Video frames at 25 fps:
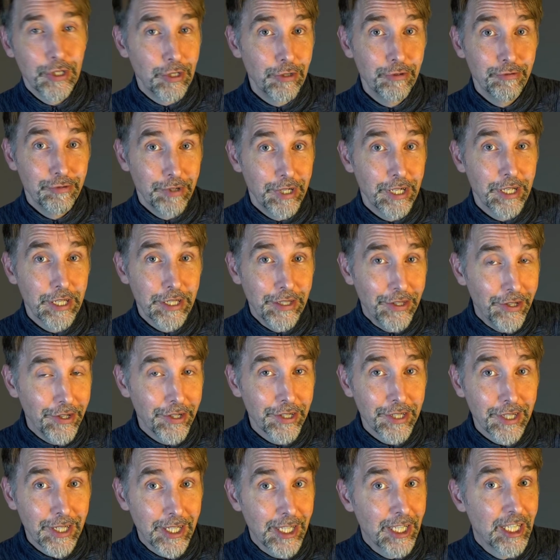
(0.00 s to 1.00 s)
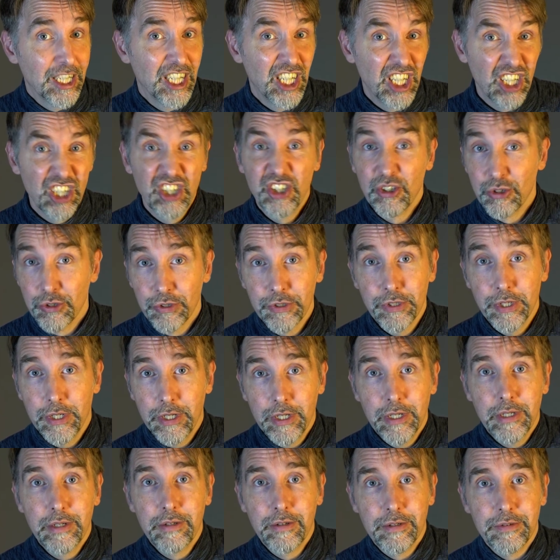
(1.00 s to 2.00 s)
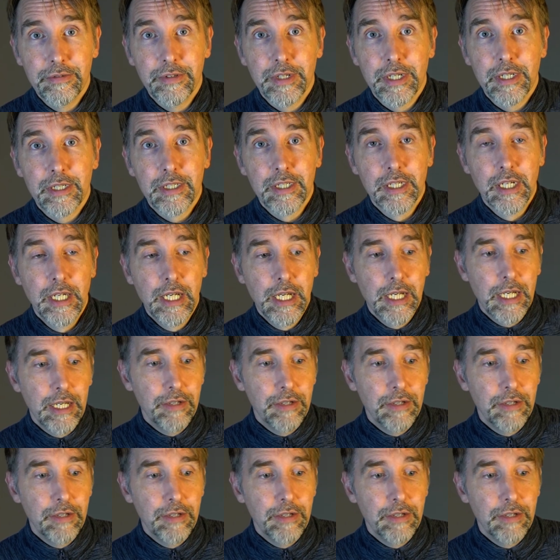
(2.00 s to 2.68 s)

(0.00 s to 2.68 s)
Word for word: you really like, you'll tire of it.